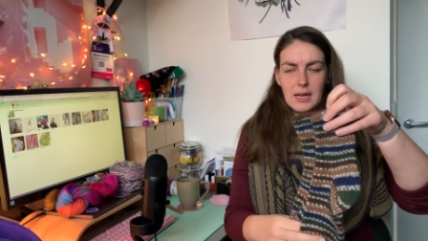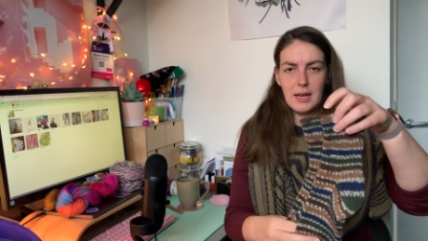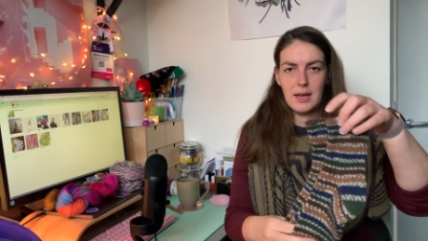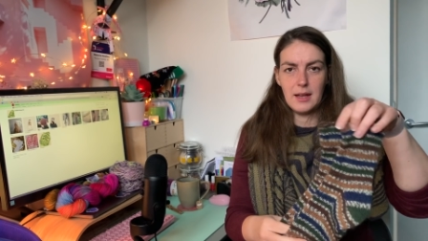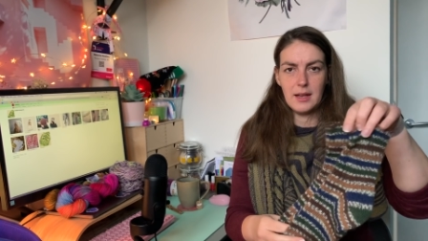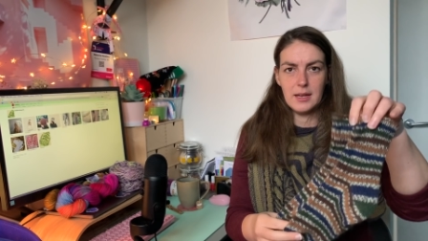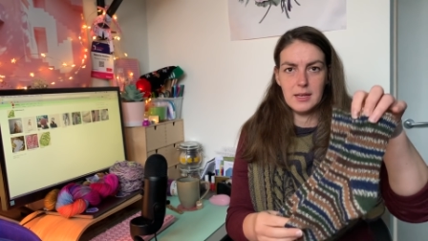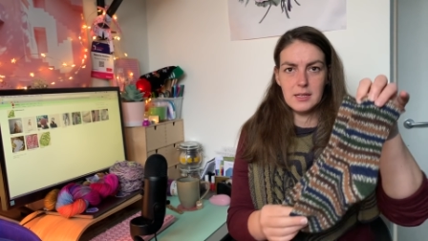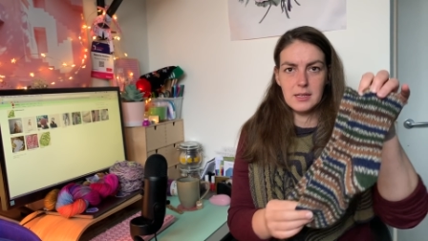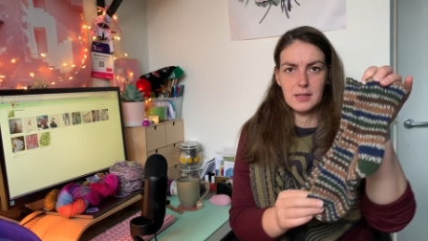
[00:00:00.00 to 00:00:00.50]

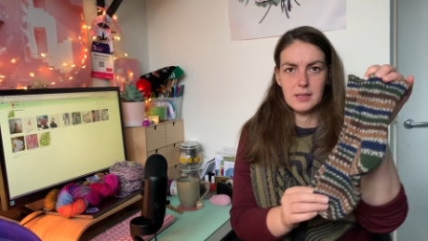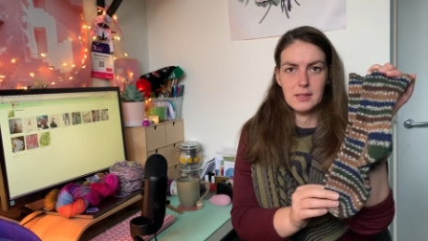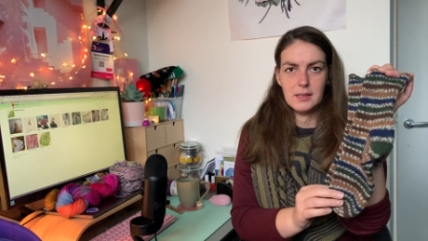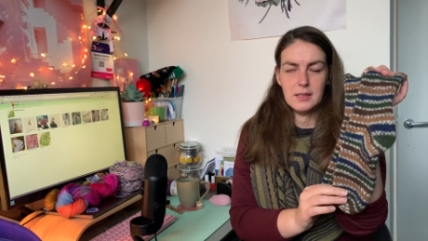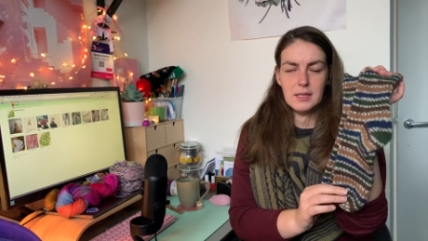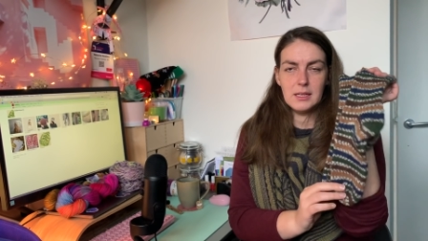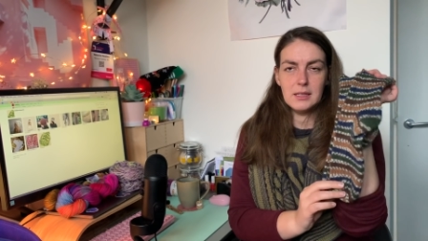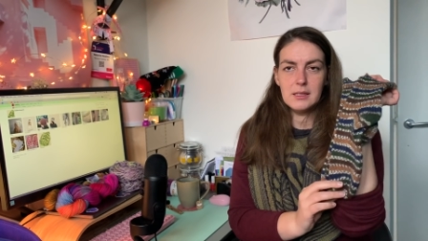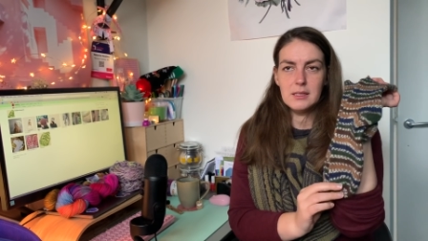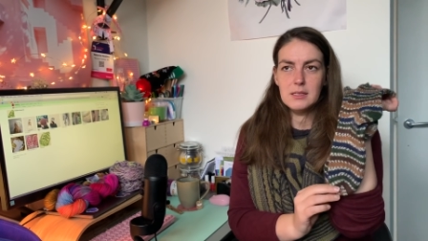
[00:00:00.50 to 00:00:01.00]
and I
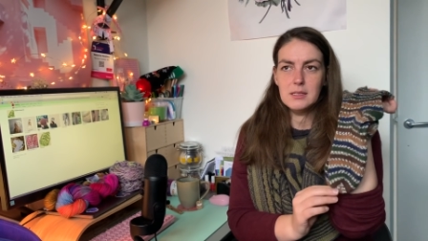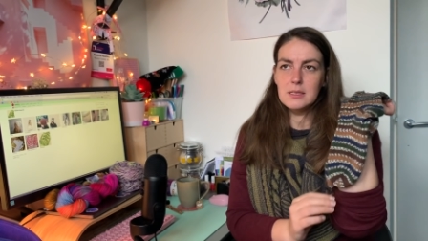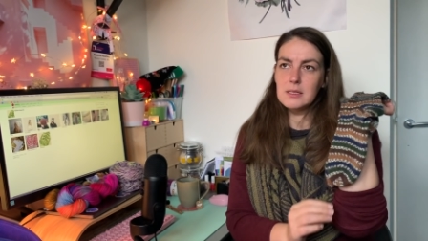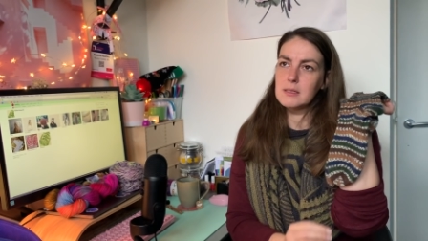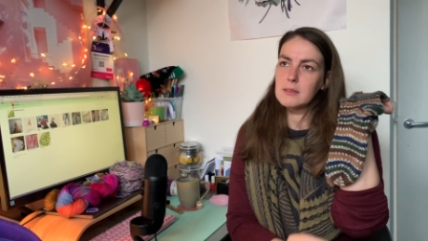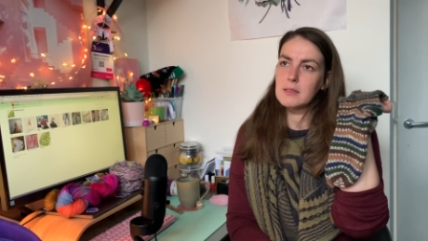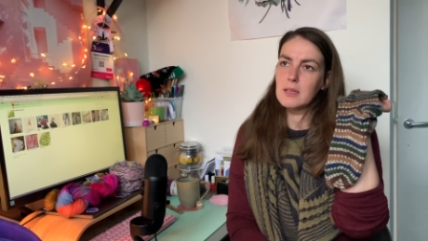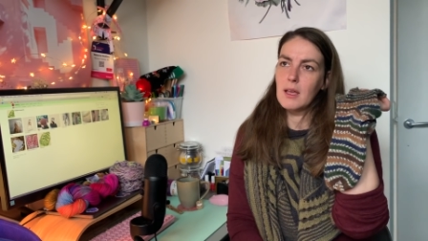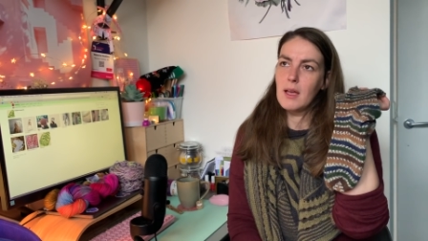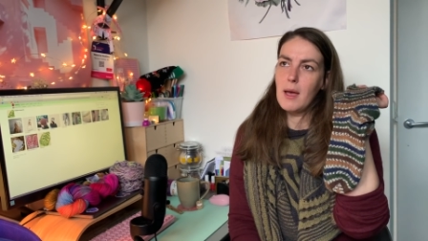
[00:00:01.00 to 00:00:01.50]
think this
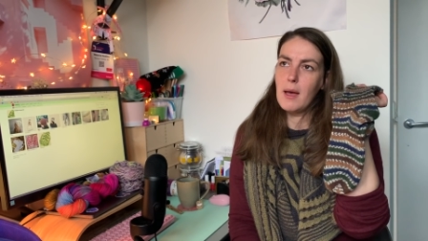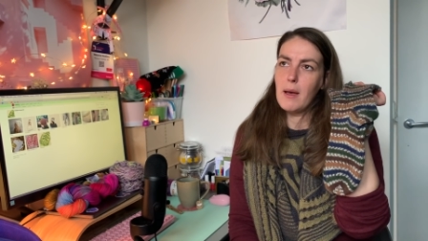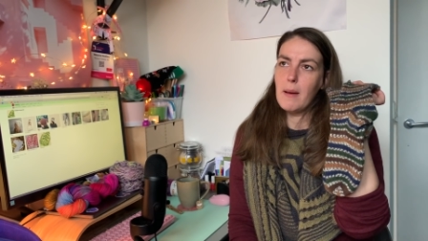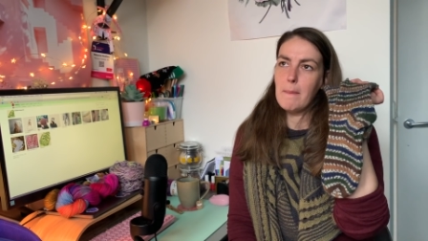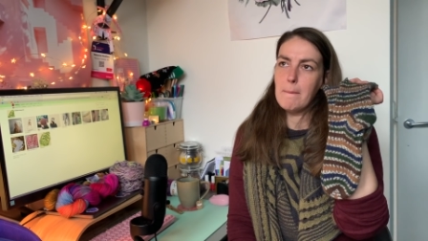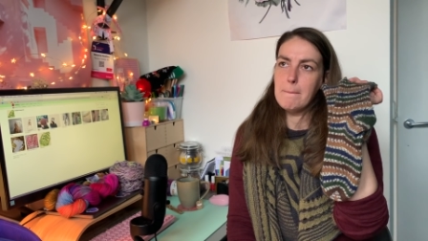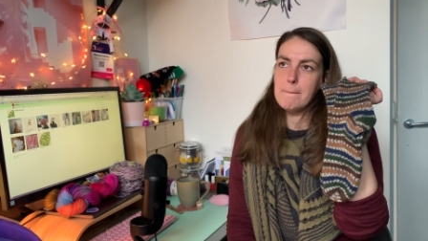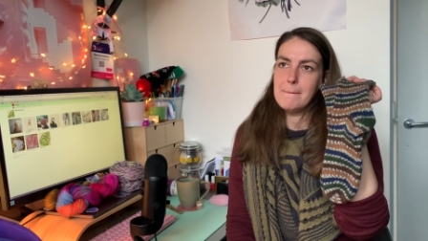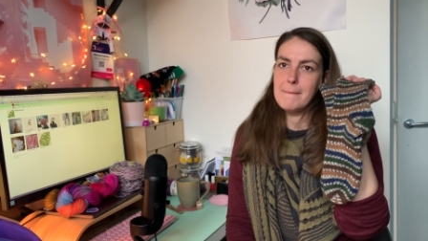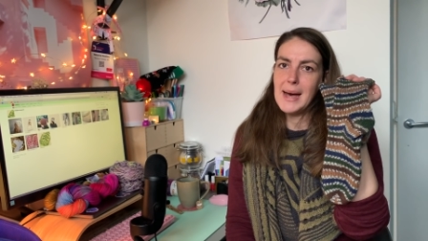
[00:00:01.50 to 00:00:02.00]
is
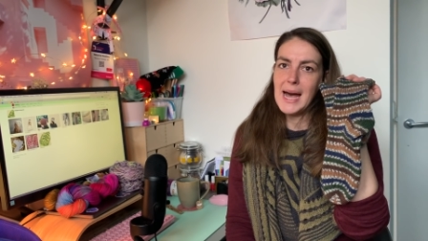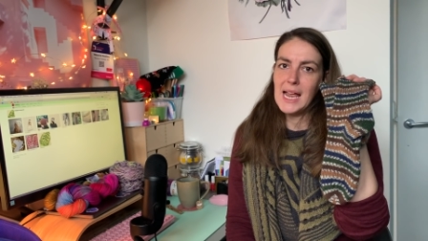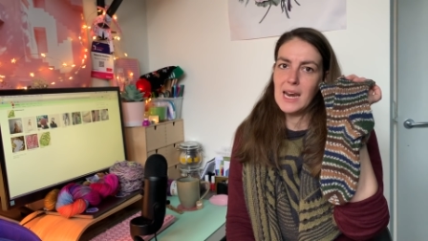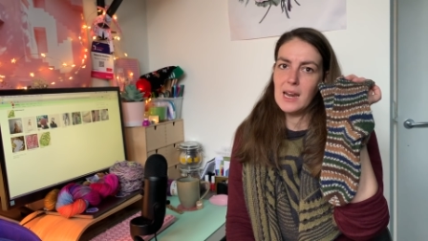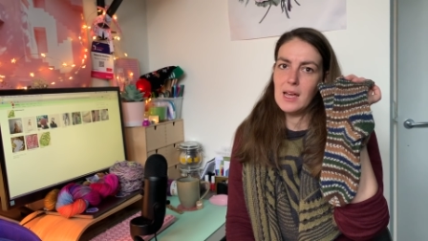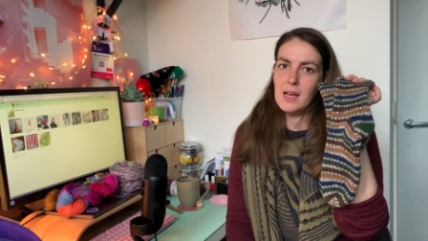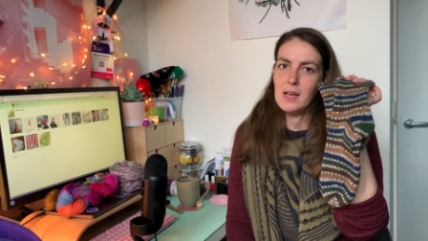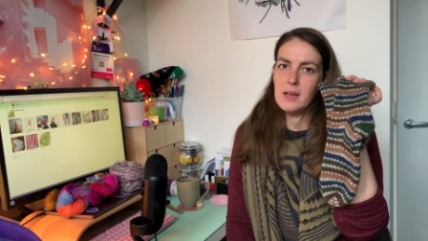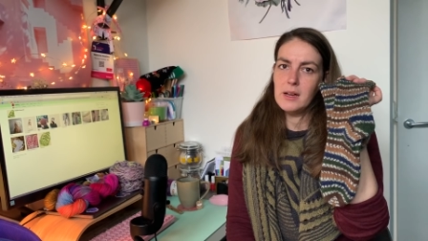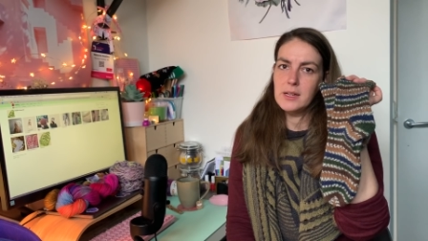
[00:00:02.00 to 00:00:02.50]

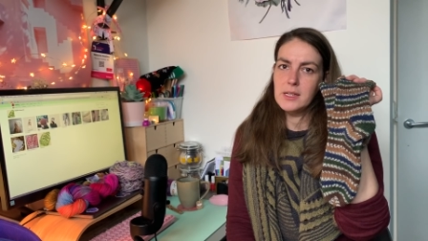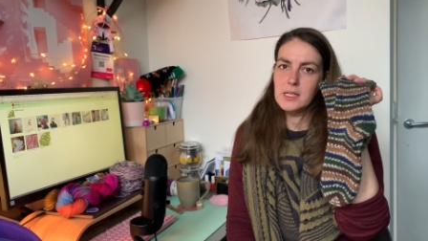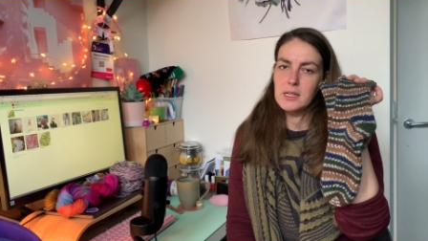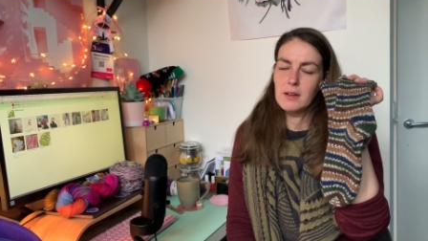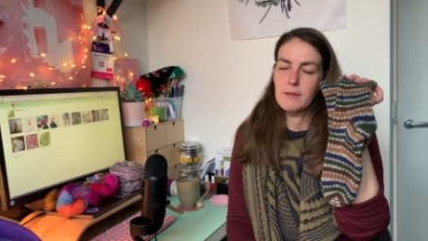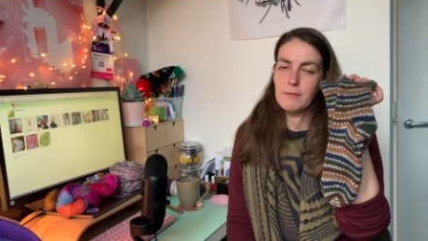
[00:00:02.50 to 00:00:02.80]
mallard